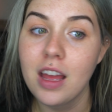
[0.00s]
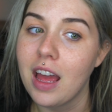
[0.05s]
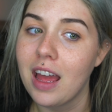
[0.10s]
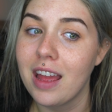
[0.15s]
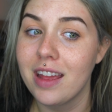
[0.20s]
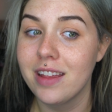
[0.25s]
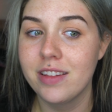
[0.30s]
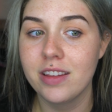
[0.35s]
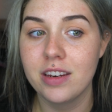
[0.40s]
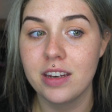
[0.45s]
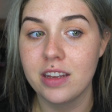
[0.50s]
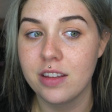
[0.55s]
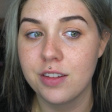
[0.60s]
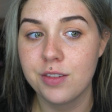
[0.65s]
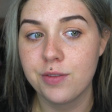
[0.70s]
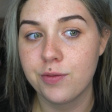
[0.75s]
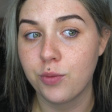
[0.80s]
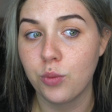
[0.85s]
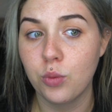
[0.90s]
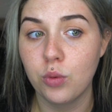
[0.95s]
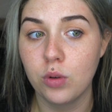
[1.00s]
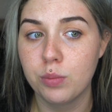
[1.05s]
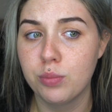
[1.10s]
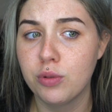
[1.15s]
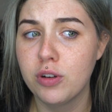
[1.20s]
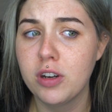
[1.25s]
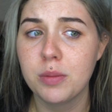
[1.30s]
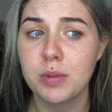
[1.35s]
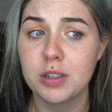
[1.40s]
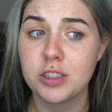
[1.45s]
as it is for
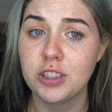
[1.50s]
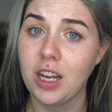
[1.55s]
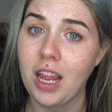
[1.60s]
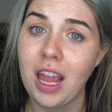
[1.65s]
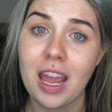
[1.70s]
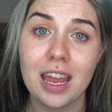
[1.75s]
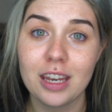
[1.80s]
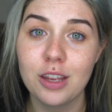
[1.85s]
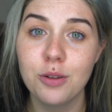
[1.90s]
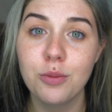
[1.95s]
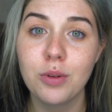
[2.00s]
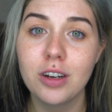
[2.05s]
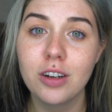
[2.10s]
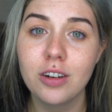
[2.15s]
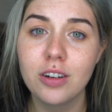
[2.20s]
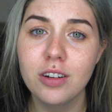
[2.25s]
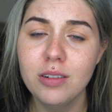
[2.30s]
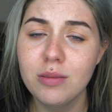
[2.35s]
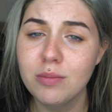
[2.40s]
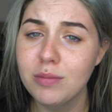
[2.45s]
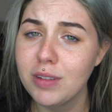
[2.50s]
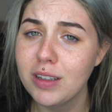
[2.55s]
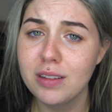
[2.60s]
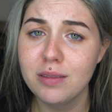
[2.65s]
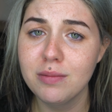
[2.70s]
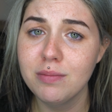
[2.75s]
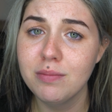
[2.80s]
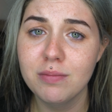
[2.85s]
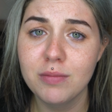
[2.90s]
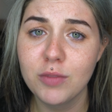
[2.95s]
pretty much anywhere in
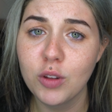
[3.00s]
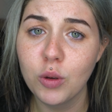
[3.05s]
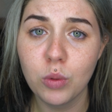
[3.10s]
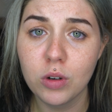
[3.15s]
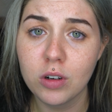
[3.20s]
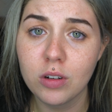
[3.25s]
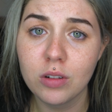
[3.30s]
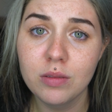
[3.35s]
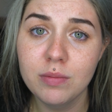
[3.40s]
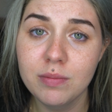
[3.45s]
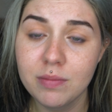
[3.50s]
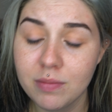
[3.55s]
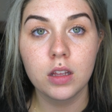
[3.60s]
the world.